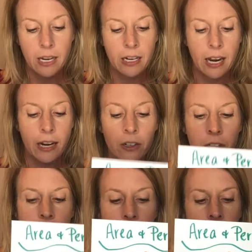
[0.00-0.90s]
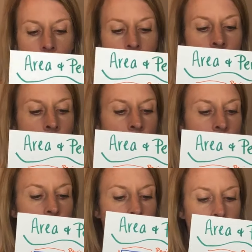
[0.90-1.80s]
and area
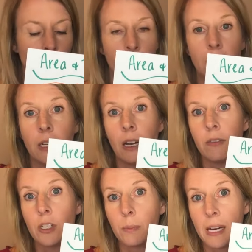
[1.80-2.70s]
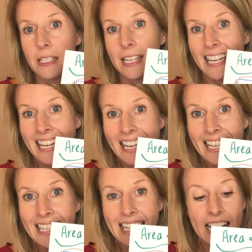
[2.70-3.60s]
is the measurement of the space
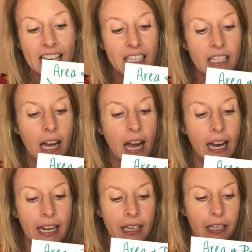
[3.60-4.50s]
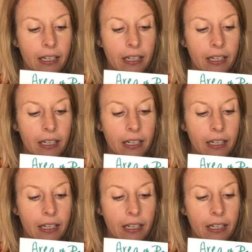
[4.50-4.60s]
inside